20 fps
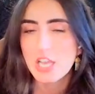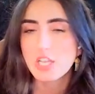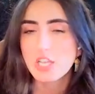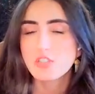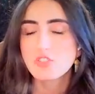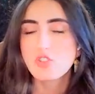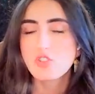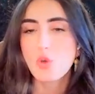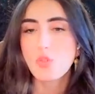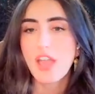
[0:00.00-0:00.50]

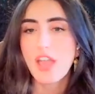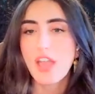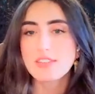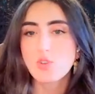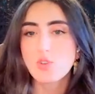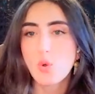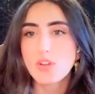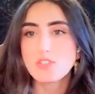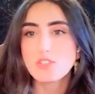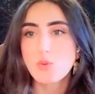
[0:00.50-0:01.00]
So that's
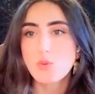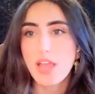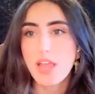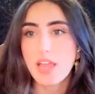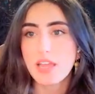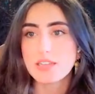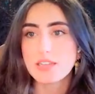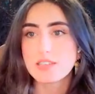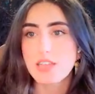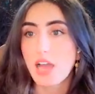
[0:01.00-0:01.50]
going to
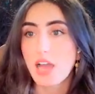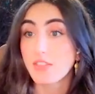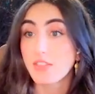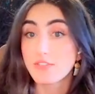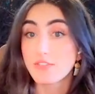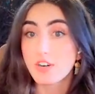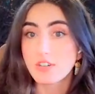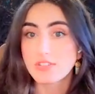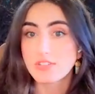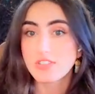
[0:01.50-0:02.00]
end on the
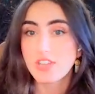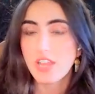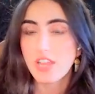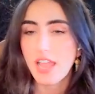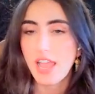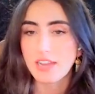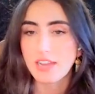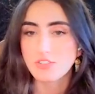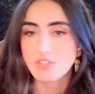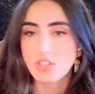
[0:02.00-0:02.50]
1st,
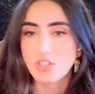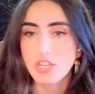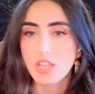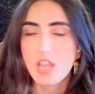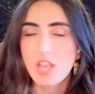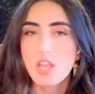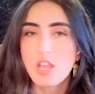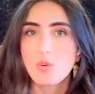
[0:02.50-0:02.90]
actually,